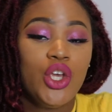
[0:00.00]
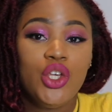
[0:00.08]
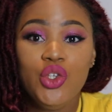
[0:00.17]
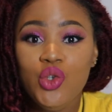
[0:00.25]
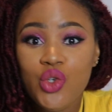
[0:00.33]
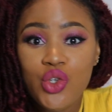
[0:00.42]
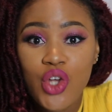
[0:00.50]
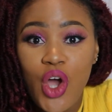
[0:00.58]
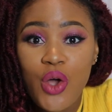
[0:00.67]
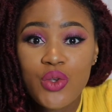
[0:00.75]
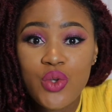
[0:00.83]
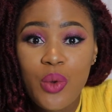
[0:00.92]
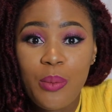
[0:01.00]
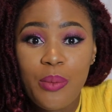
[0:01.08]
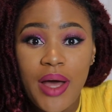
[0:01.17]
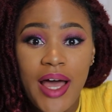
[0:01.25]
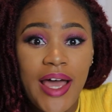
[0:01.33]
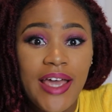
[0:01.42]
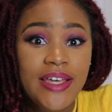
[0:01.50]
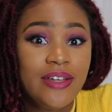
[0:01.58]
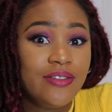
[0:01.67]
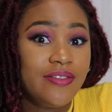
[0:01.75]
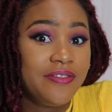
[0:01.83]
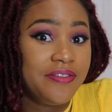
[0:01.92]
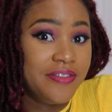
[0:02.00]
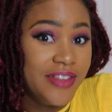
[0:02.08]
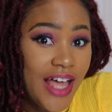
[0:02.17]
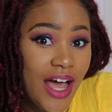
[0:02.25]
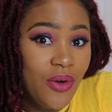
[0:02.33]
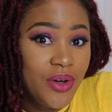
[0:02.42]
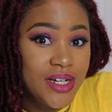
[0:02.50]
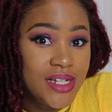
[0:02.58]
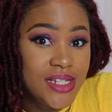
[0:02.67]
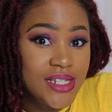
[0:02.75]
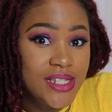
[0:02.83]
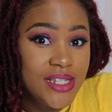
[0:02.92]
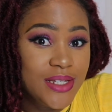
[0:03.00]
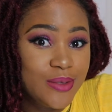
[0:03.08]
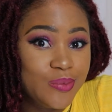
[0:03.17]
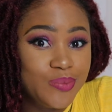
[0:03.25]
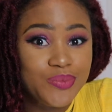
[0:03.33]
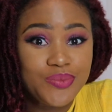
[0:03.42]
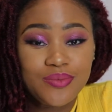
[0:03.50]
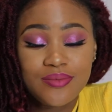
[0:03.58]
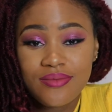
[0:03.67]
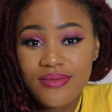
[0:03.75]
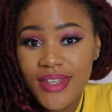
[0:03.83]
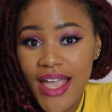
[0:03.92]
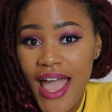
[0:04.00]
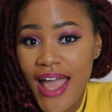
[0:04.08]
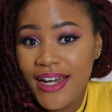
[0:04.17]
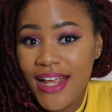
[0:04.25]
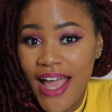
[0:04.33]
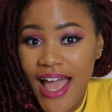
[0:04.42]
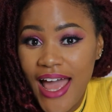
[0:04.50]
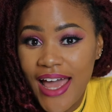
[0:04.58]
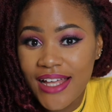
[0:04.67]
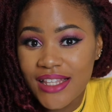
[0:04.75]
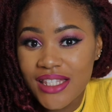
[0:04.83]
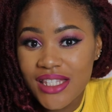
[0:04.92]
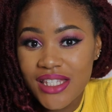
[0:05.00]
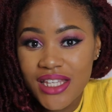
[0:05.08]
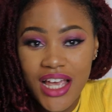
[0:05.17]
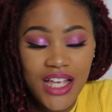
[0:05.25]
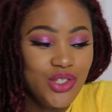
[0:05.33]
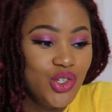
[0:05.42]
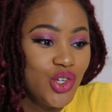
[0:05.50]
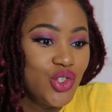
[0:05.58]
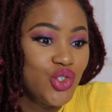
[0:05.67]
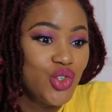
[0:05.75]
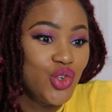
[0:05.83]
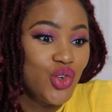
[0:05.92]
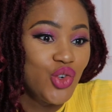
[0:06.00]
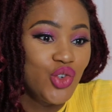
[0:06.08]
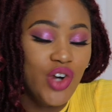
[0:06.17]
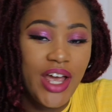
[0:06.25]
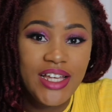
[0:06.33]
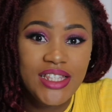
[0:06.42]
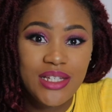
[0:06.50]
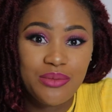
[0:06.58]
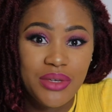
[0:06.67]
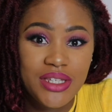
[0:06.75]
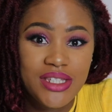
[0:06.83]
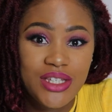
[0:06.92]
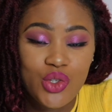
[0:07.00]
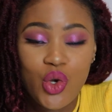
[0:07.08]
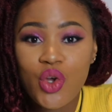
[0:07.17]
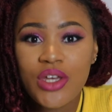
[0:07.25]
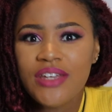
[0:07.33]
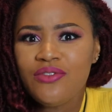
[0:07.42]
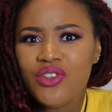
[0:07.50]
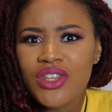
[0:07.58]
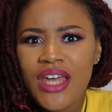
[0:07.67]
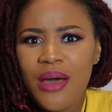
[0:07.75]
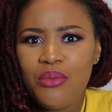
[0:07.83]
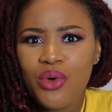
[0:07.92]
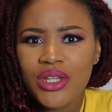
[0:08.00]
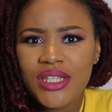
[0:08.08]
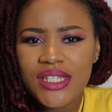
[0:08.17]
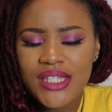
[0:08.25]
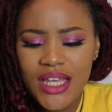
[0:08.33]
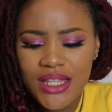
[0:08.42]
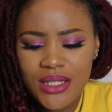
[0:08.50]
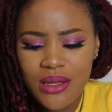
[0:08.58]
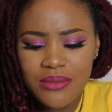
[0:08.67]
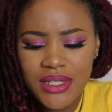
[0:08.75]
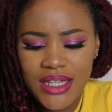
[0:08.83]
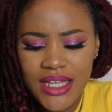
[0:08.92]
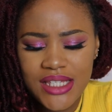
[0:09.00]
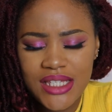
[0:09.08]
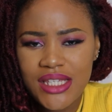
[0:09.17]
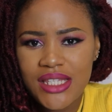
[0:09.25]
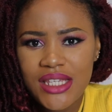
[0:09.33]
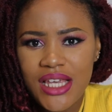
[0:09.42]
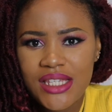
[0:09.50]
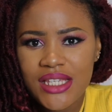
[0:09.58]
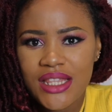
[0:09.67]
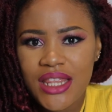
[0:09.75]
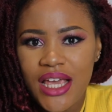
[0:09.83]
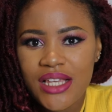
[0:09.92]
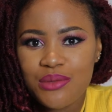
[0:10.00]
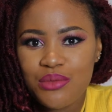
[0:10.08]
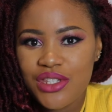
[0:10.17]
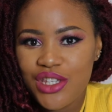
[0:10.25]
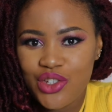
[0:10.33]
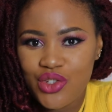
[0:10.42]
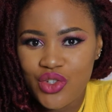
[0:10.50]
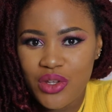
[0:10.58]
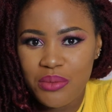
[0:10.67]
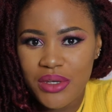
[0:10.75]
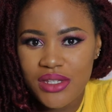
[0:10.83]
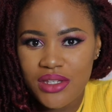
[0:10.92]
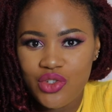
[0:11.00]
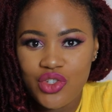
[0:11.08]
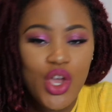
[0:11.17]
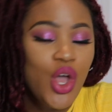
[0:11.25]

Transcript: You could also buy flowers and cards and just write a message, or even that morning send something as easy as a text message to the person,